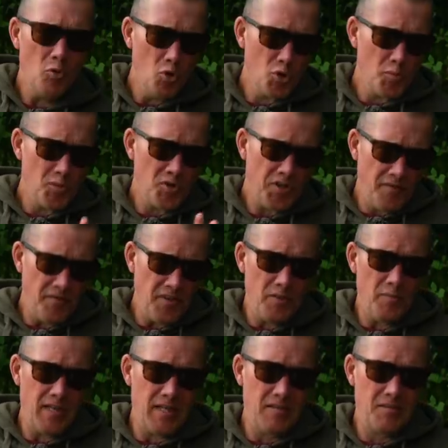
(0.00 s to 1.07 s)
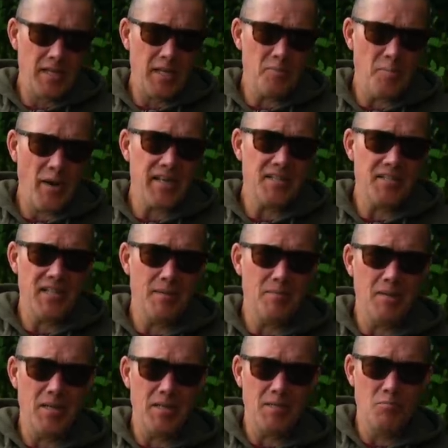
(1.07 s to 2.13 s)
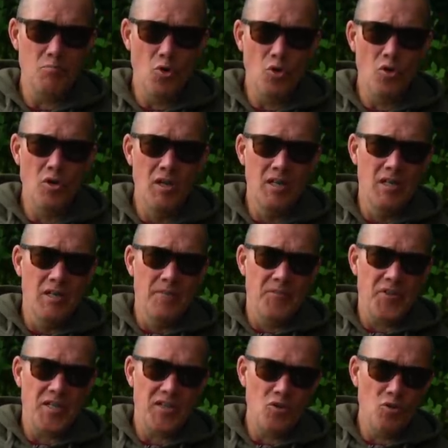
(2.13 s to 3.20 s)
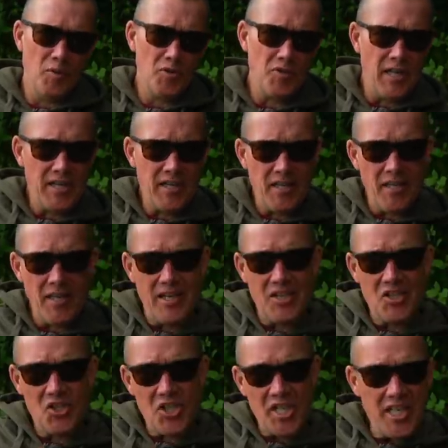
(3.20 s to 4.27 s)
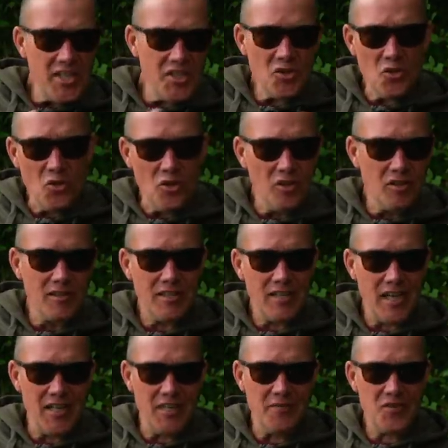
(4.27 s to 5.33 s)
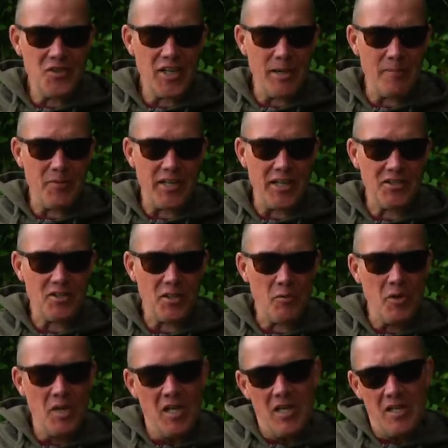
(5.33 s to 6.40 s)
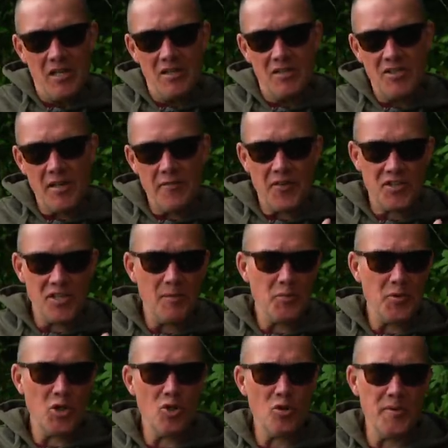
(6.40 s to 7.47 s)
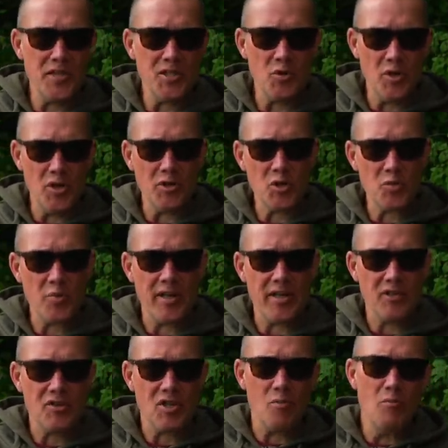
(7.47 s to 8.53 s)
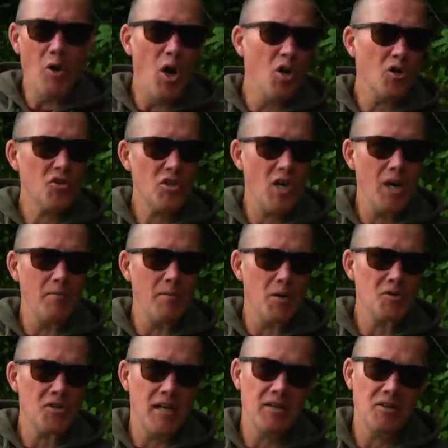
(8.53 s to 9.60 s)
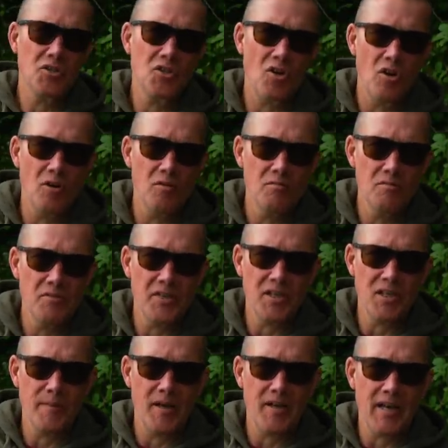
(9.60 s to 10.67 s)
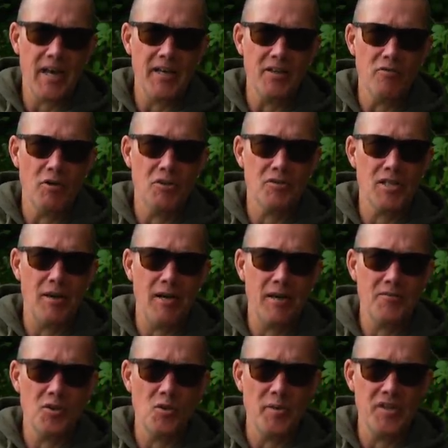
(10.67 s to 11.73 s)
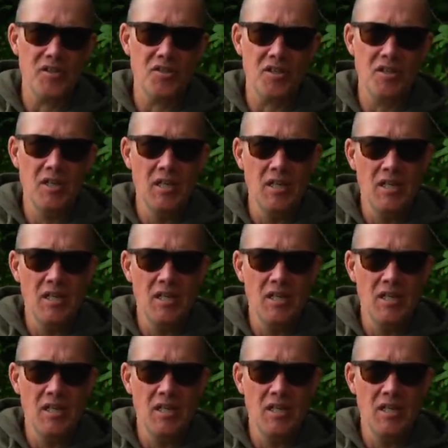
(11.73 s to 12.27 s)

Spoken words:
more specifically, when I say baiting, it's almost like a seasonal kind of tip this. So say, for example, you're coming into early spring, so March time, most anglers start thinking about getting the rods out after the winter.